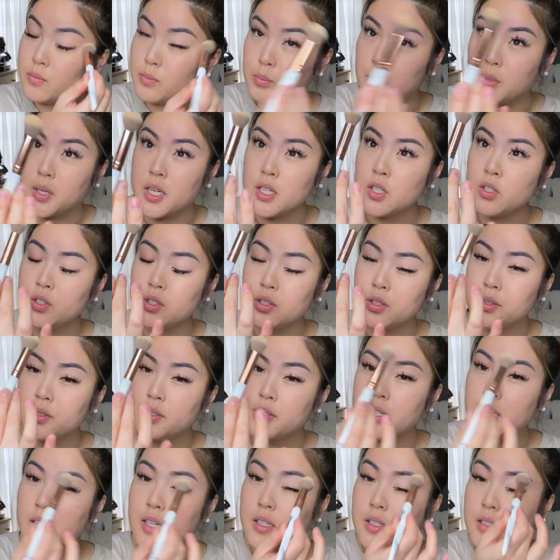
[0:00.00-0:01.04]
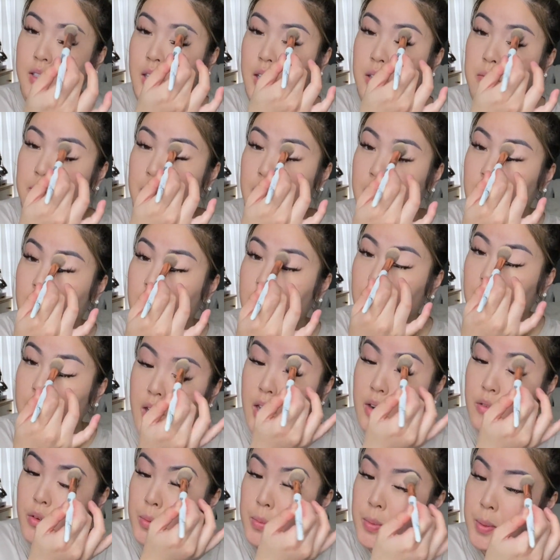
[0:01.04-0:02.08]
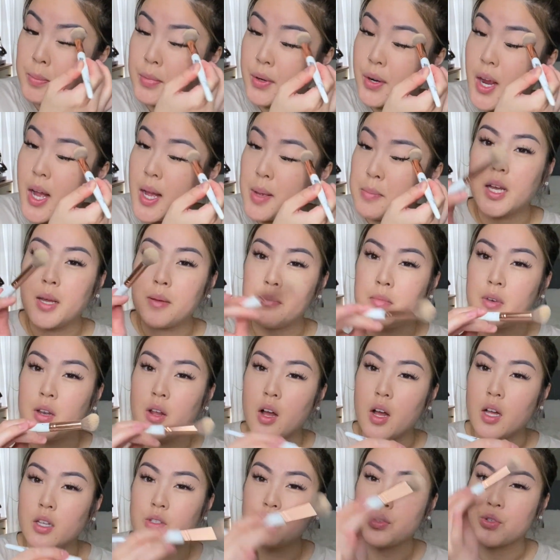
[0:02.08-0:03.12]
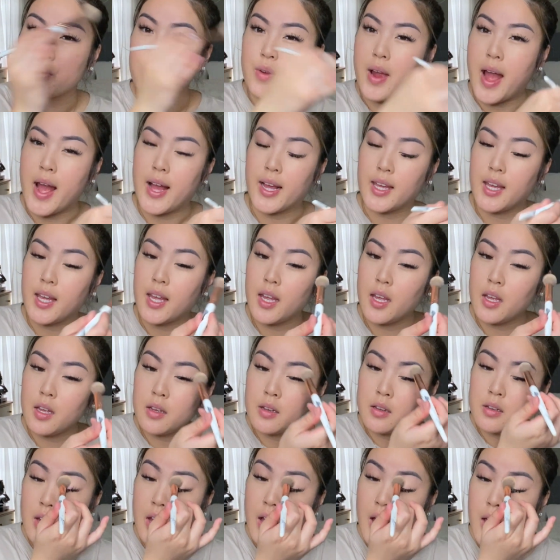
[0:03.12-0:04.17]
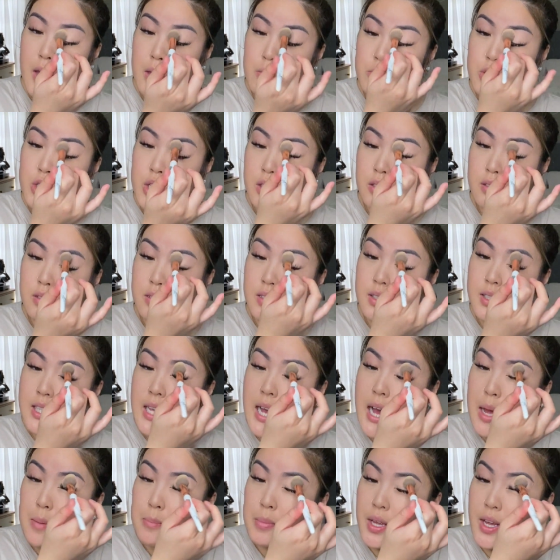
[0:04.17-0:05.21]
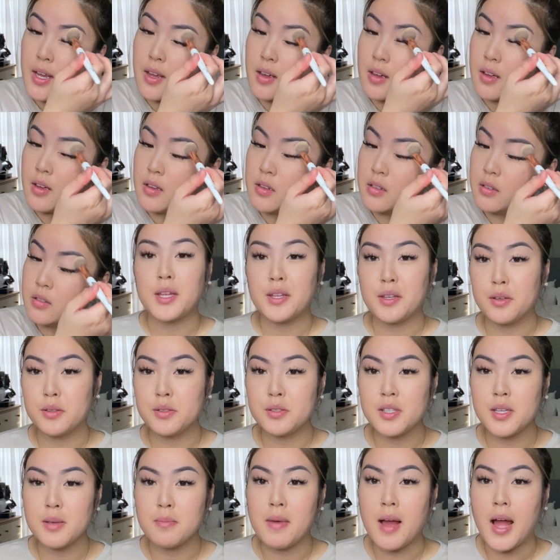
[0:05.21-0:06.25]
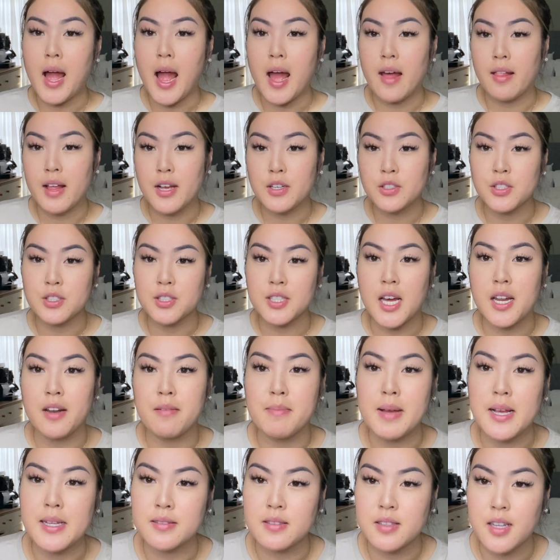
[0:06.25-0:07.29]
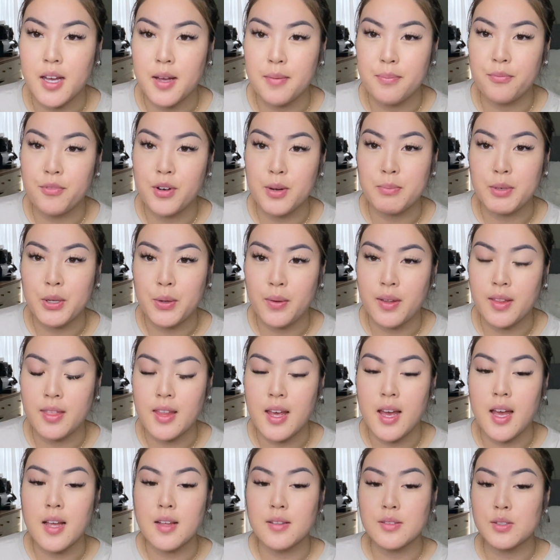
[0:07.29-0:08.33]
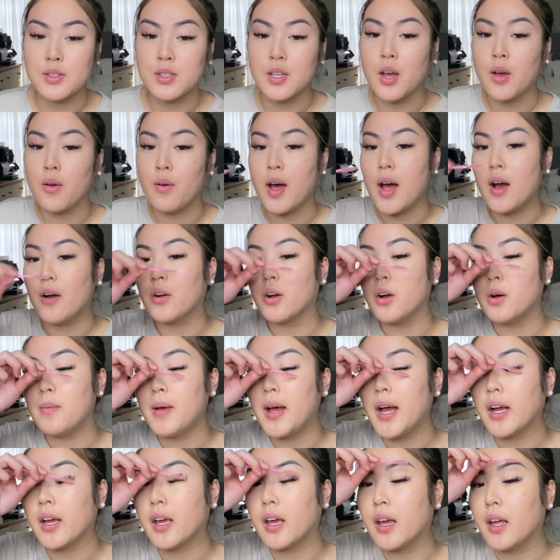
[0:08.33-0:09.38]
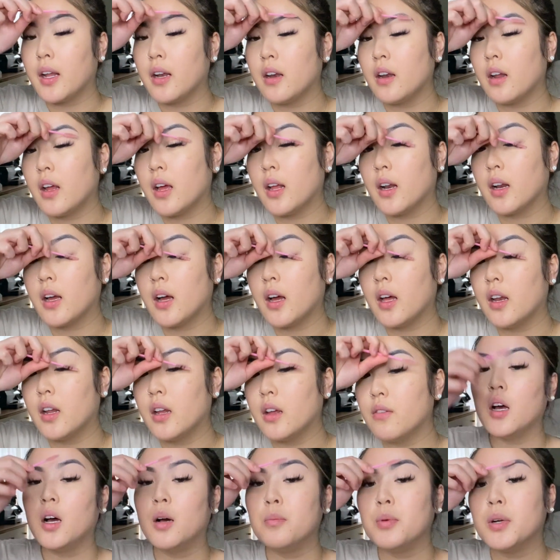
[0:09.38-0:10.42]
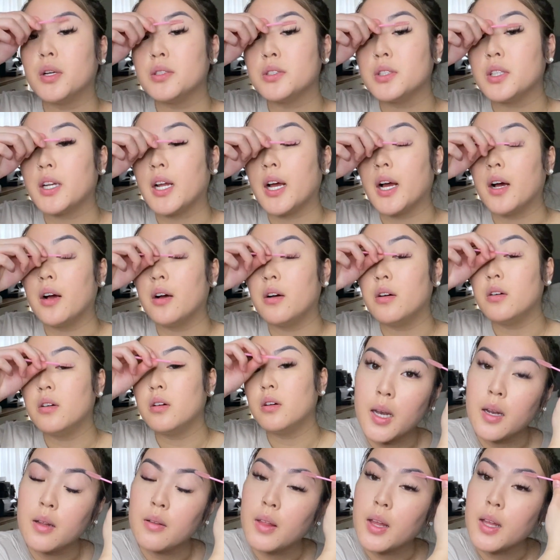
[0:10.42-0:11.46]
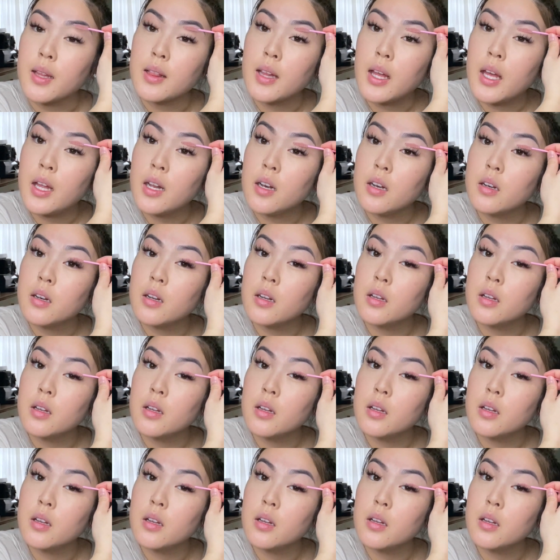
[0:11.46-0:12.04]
brush has saved my life. And remember, I'm not dragging, I'm just dabbing. And you'll see my eyelash is kind of messed up from doing that. So I'll go back in and I'll brush it out, and I like that.